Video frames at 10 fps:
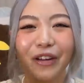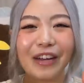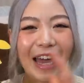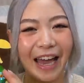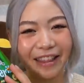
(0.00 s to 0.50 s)
going
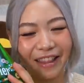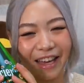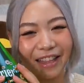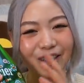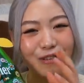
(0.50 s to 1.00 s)
to add
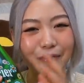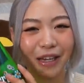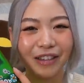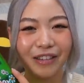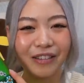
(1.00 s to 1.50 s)
that to
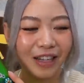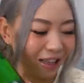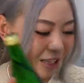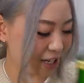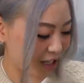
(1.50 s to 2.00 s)
my little
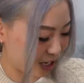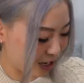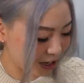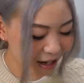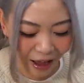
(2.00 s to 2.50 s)

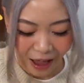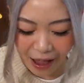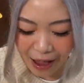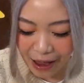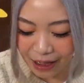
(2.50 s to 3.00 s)
collection.
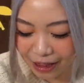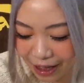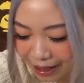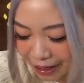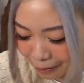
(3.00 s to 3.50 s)
And
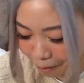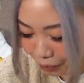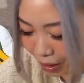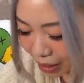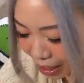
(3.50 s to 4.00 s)
then
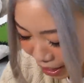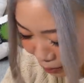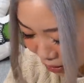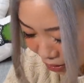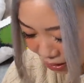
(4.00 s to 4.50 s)
last
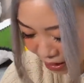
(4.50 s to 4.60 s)
but not